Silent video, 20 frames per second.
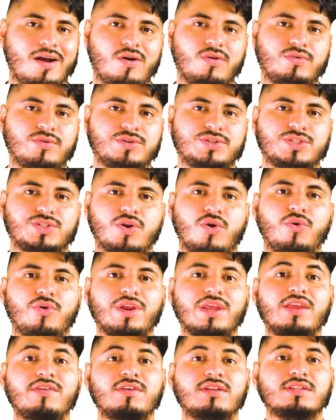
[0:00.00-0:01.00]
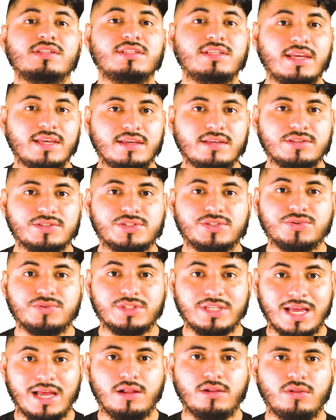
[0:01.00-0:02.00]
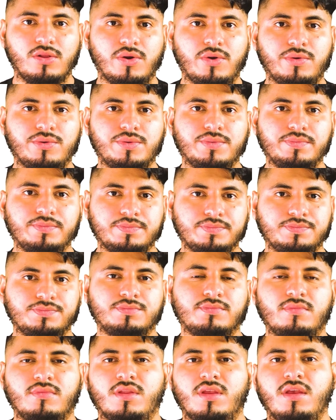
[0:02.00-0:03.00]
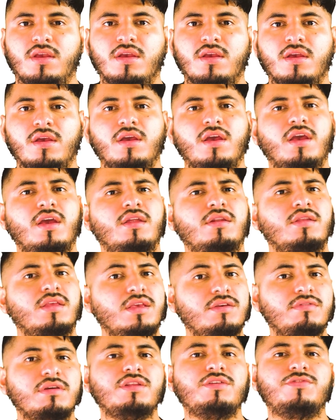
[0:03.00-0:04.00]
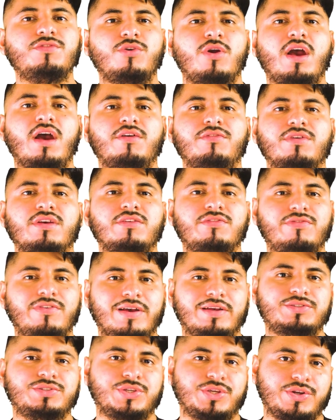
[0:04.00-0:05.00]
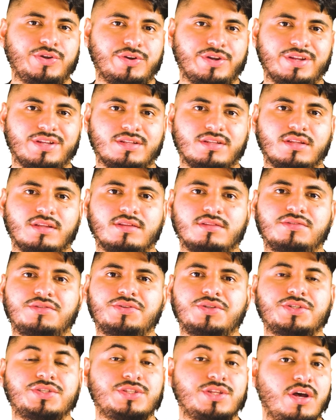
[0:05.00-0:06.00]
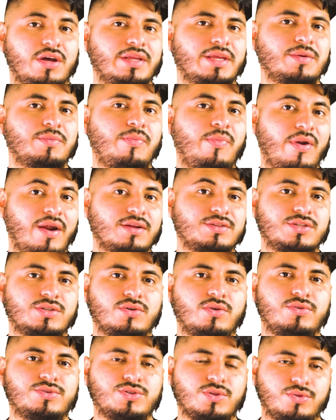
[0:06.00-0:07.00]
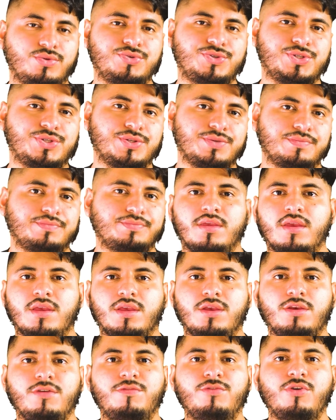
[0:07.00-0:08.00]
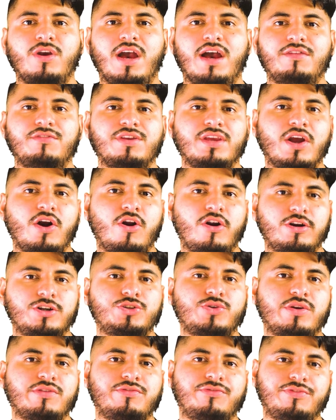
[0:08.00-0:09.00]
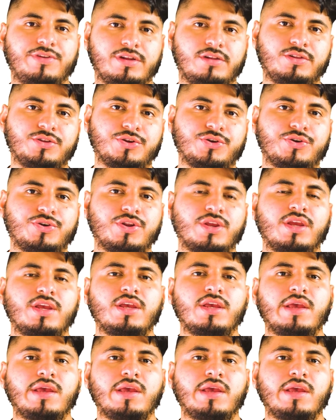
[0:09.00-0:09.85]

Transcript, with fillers: hours or even days to download. And even if you have a fast internet, this is not a practical solution. If you have a hard drive failure,